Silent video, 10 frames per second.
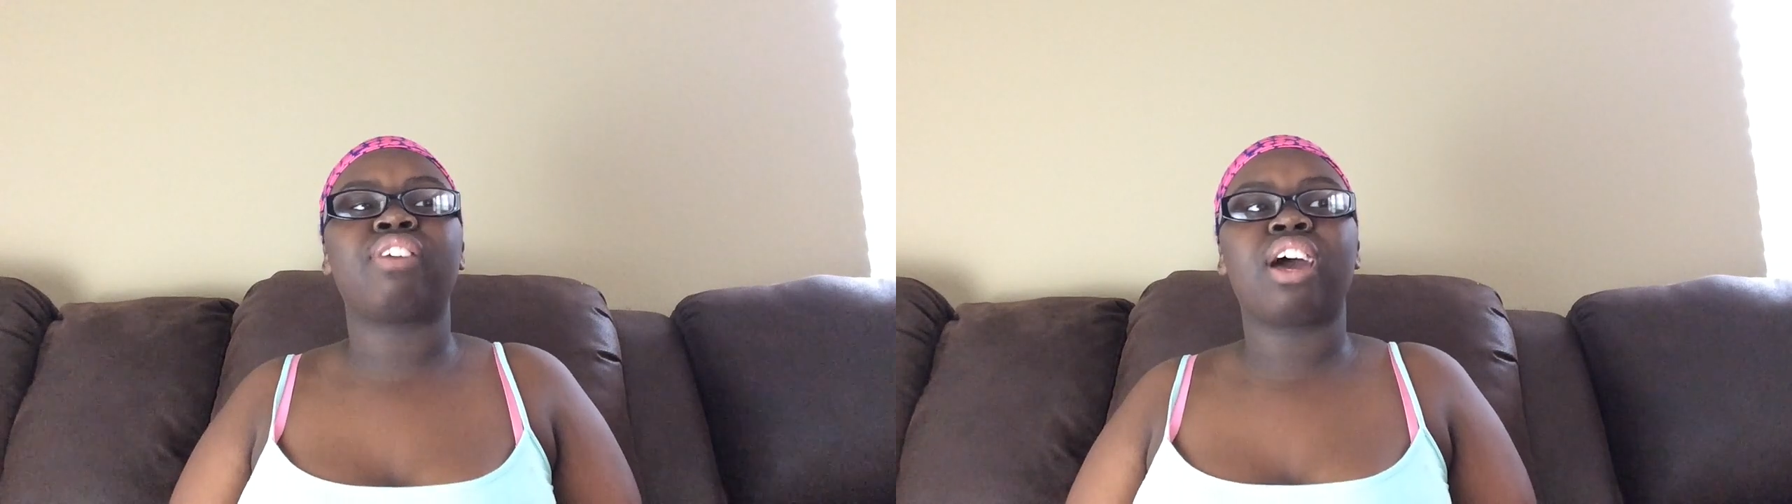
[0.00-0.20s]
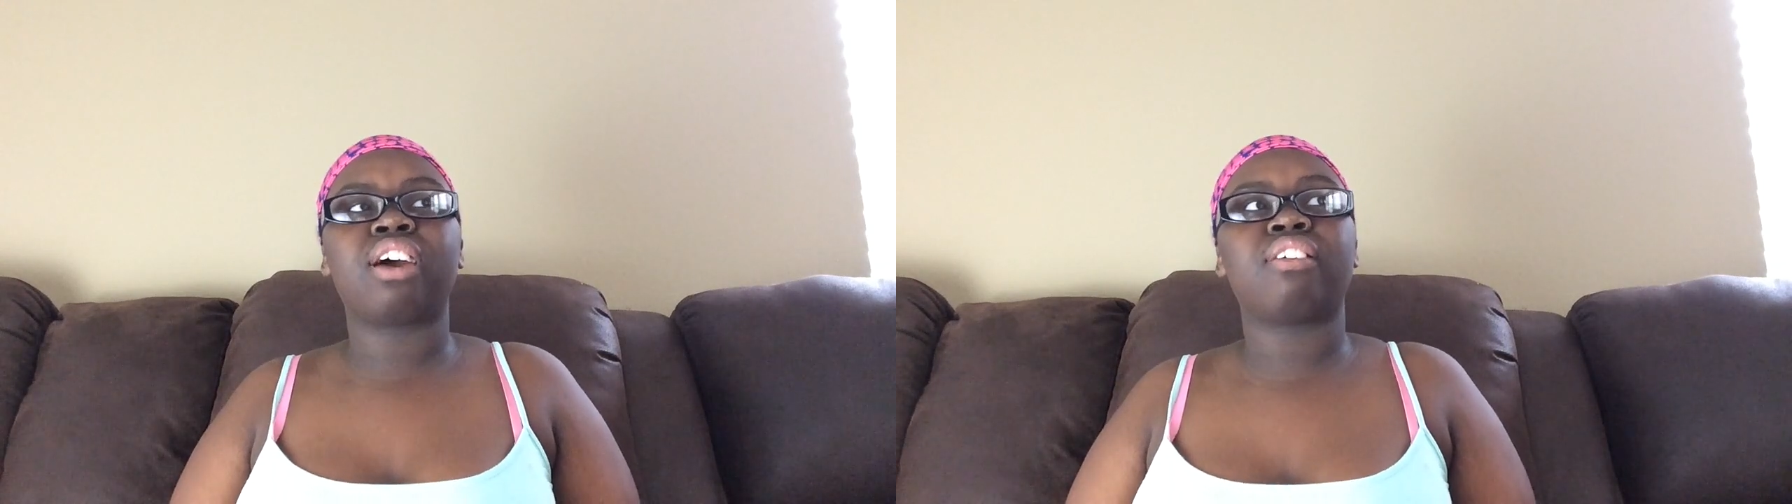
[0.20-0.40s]

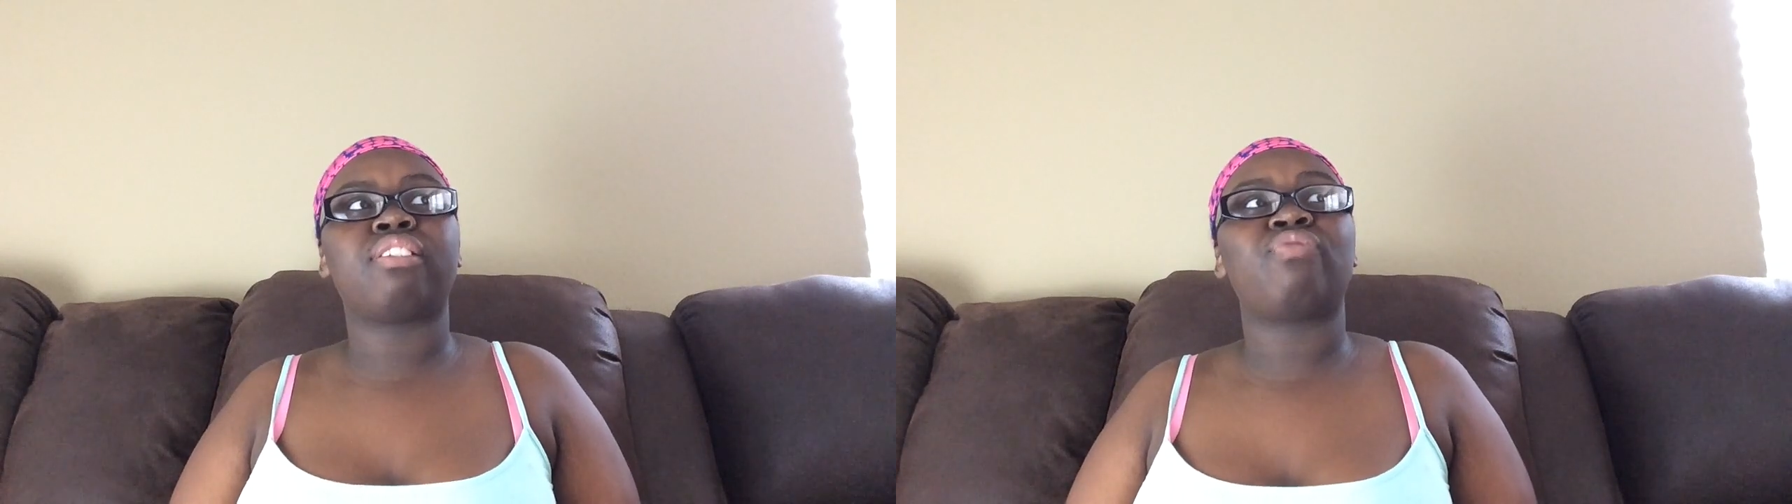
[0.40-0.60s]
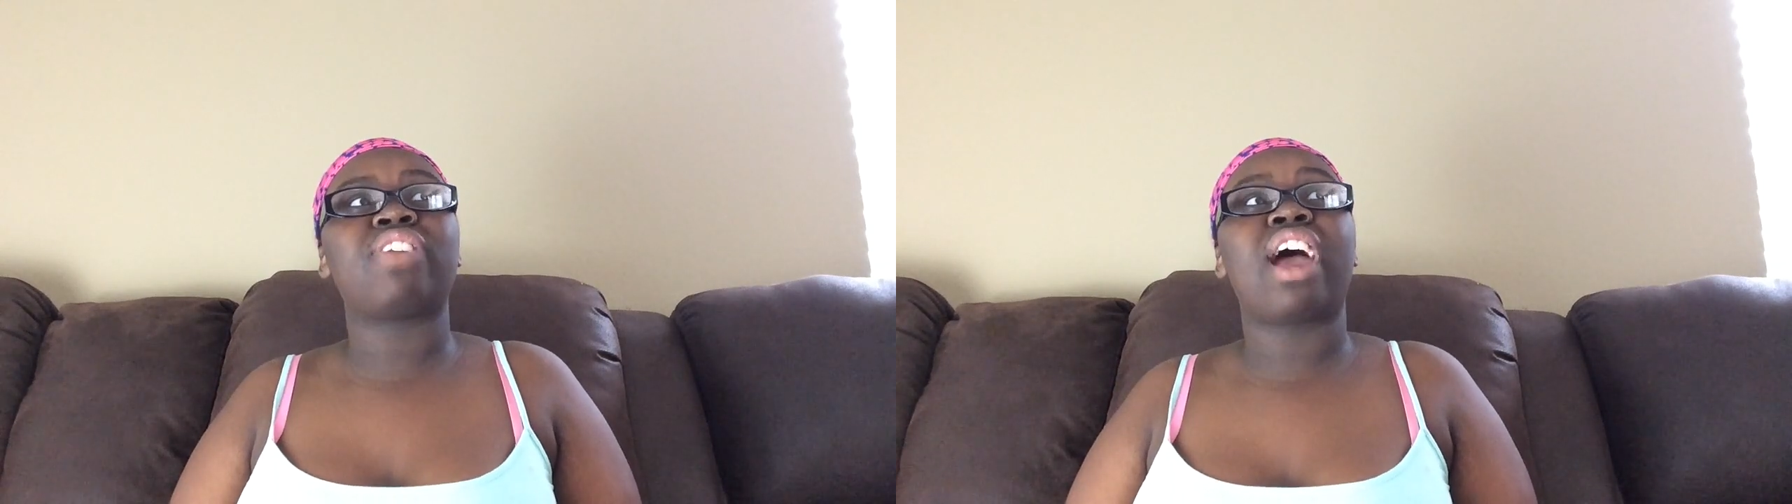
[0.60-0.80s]

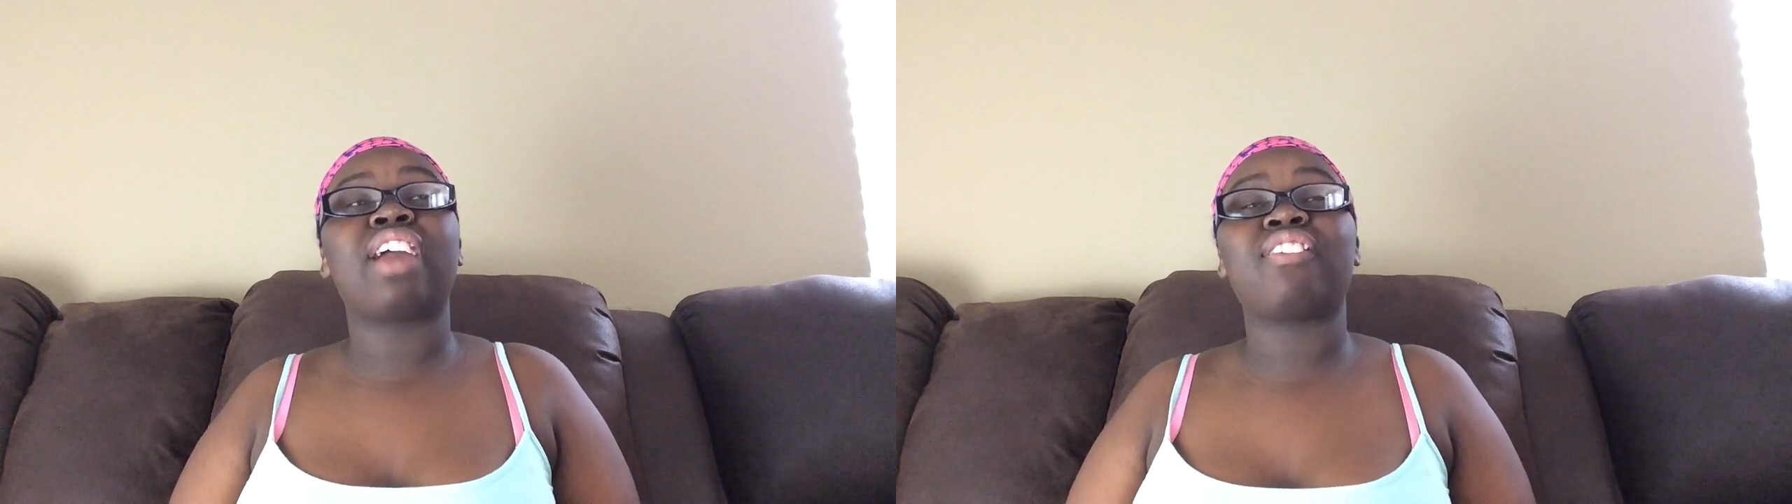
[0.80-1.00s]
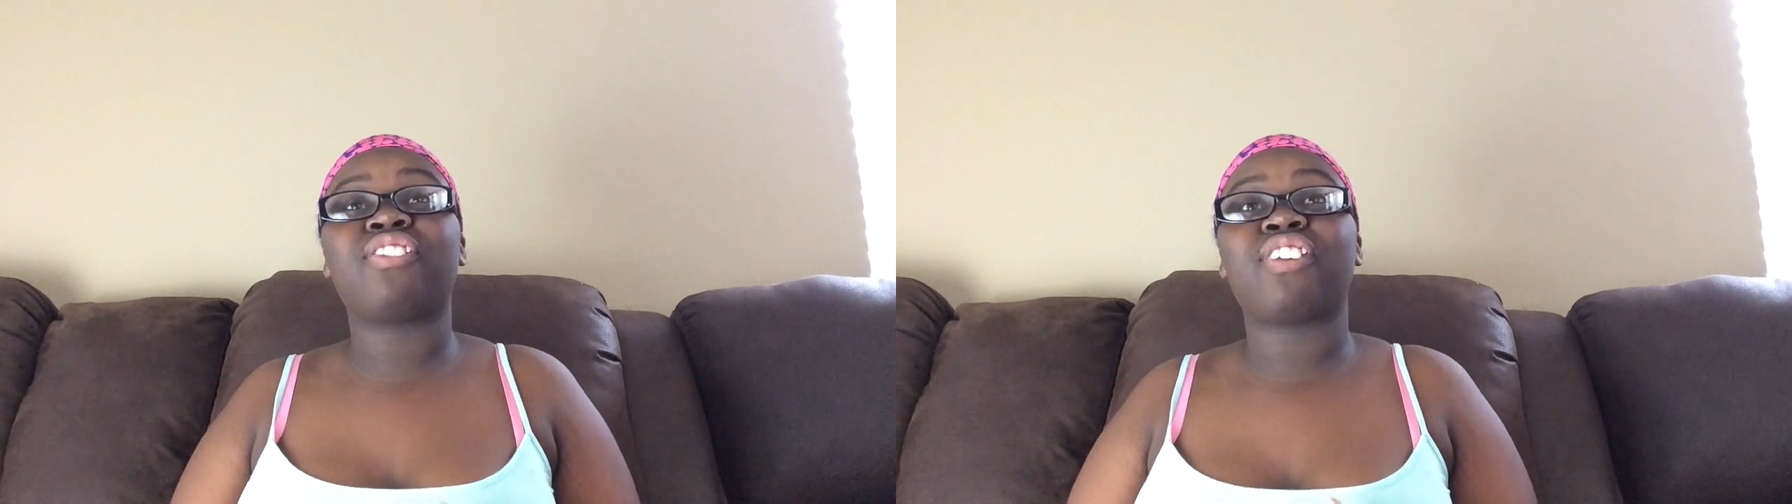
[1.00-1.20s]
had
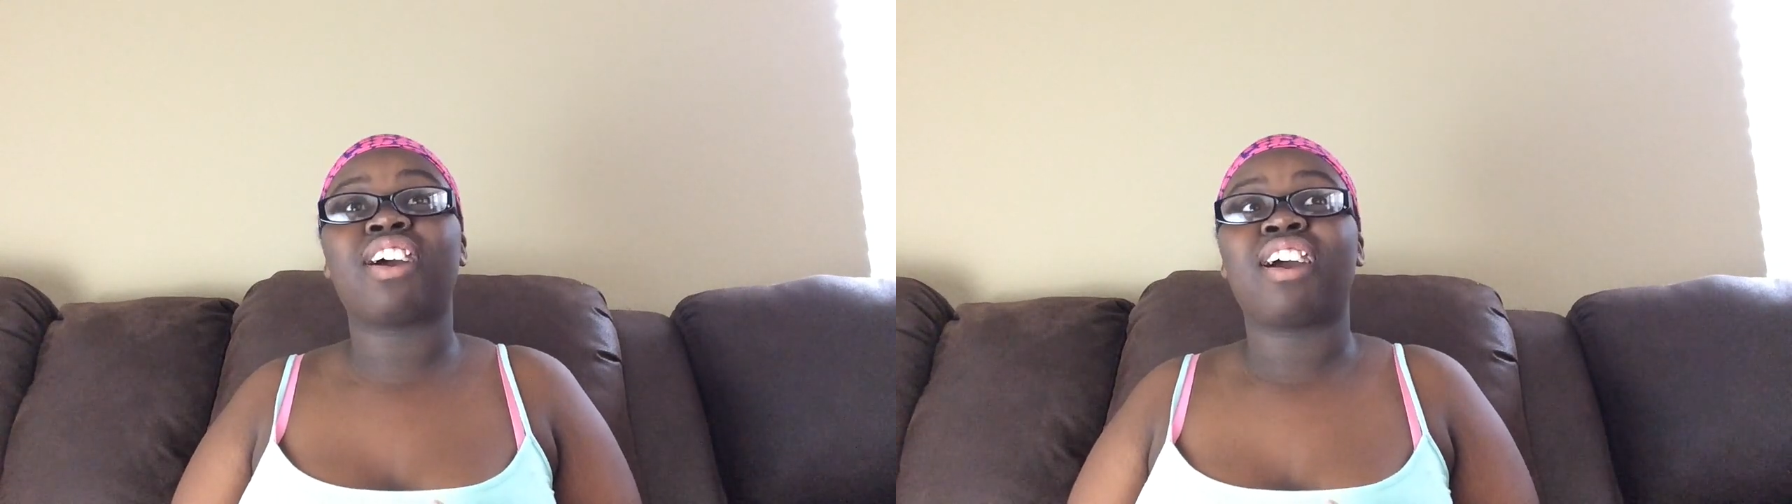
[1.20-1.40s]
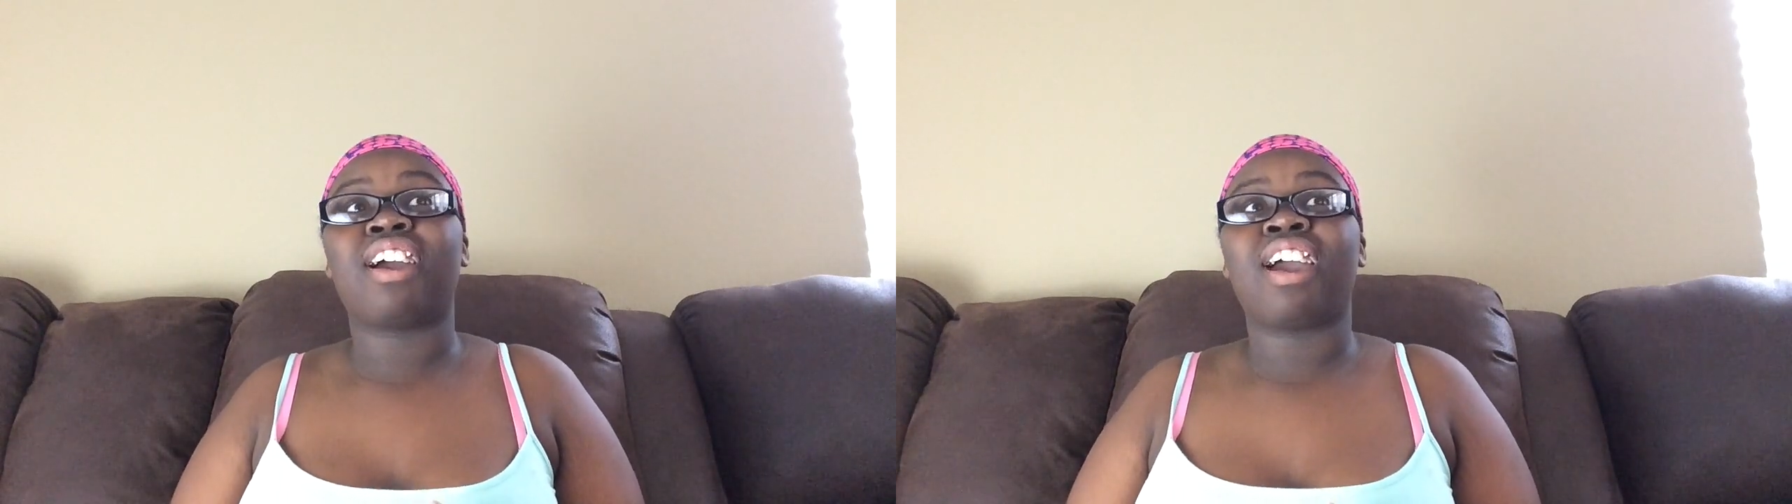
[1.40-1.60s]

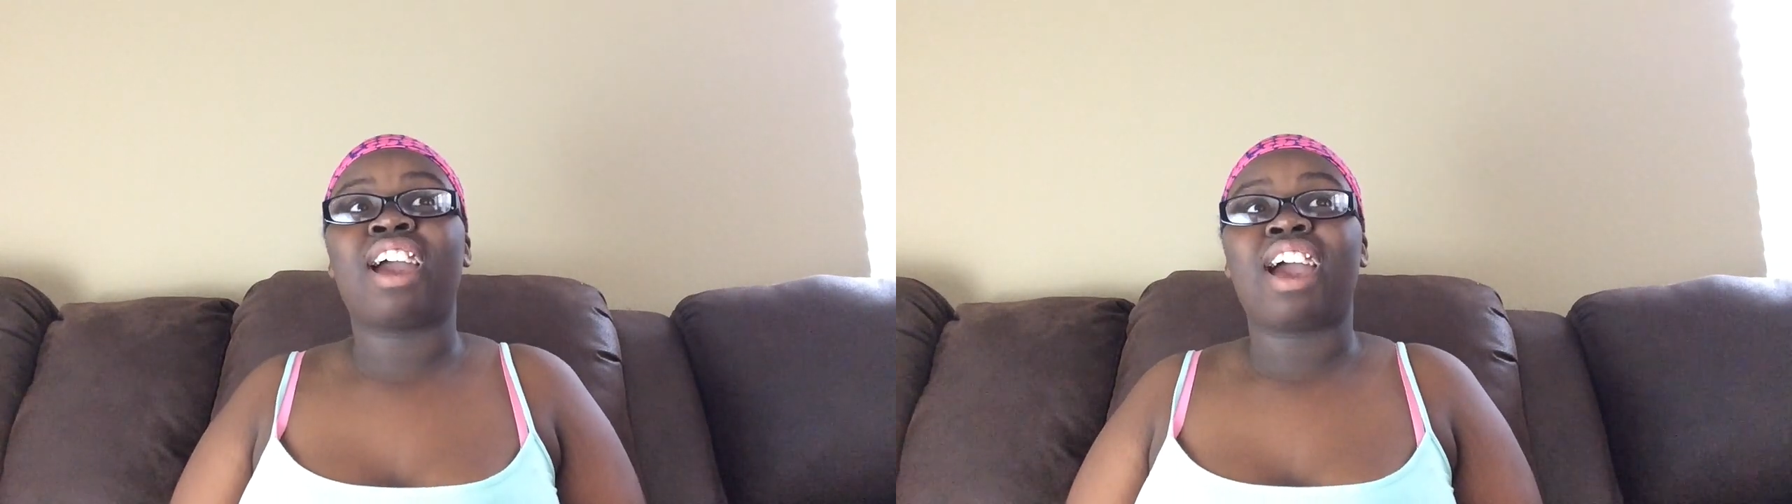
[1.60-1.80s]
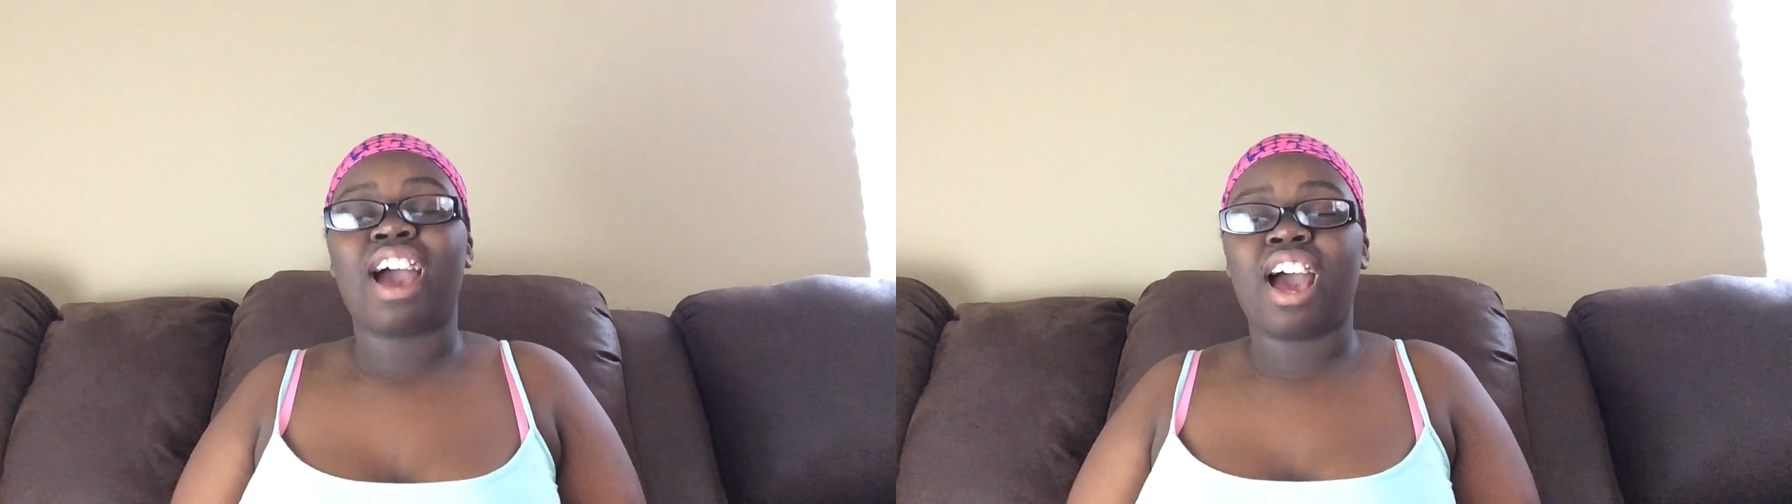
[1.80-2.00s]

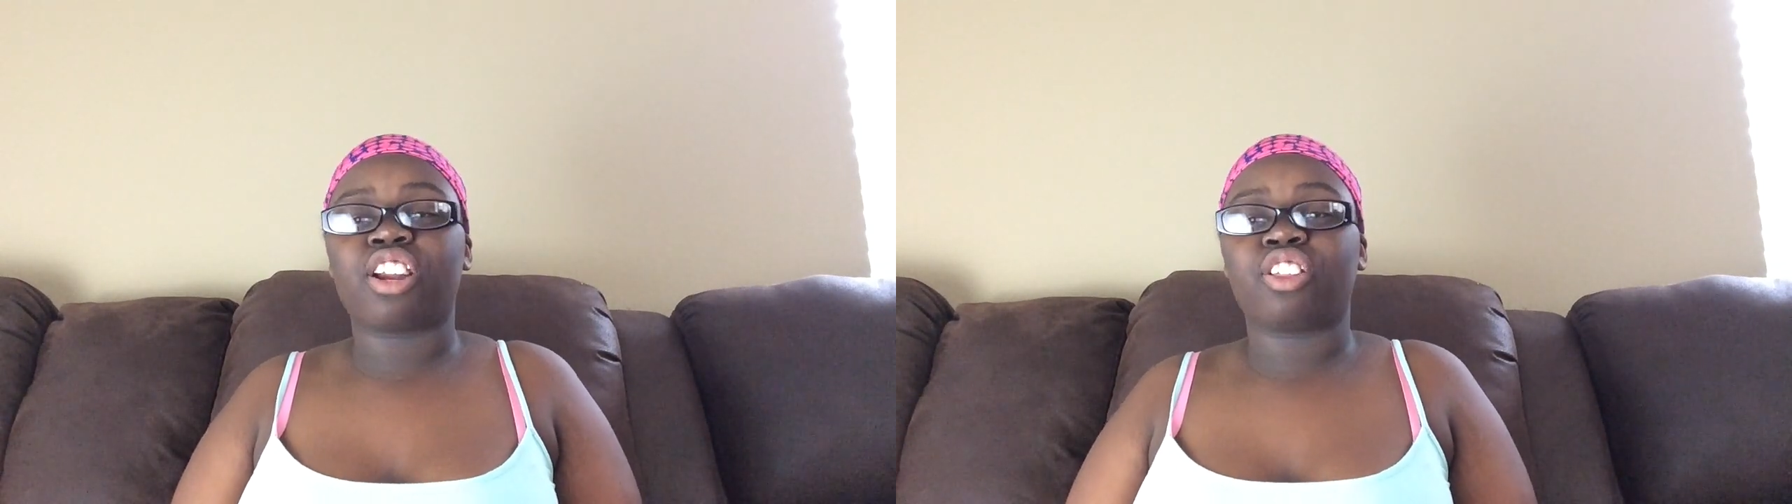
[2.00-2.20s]
a